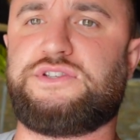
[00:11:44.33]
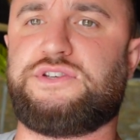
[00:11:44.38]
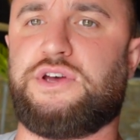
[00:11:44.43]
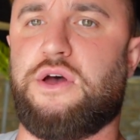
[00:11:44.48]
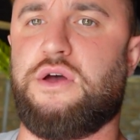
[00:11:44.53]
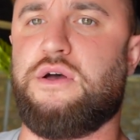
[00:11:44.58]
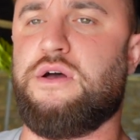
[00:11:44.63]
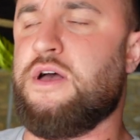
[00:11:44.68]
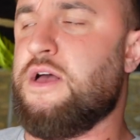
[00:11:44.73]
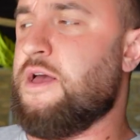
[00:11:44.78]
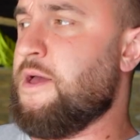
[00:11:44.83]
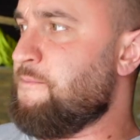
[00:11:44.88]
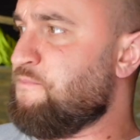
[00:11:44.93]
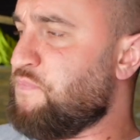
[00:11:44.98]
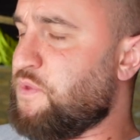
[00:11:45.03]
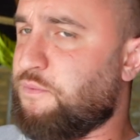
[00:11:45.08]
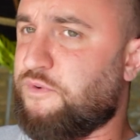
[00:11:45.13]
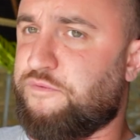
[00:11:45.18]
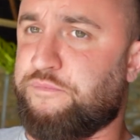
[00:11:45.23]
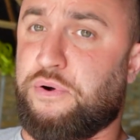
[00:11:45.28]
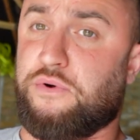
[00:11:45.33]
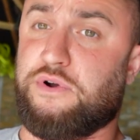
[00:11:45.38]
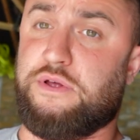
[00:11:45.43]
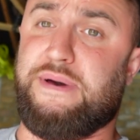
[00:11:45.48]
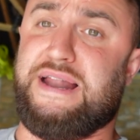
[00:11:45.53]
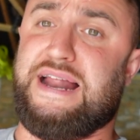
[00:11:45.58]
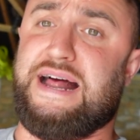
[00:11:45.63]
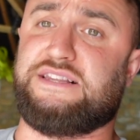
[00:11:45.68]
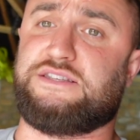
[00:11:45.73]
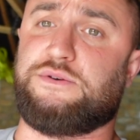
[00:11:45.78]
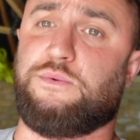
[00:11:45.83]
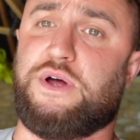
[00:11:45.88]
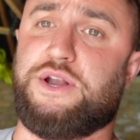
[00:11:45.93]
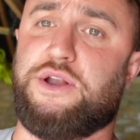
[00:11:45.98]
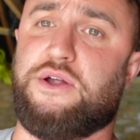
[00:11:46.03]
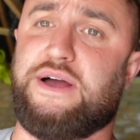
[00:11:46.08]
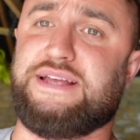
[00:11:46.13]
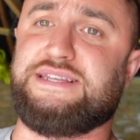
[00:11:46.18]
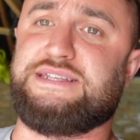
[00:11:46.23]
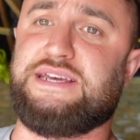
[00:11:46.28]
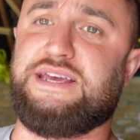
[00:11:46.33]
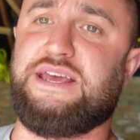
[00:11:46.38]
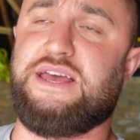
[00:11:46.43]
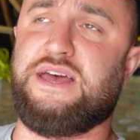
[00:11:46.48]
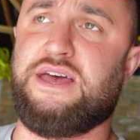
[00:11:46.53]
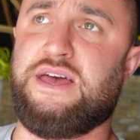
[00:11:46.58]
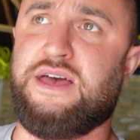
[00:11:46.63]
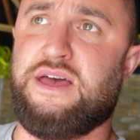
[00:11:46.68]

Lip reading: So we've pulled it back down to 190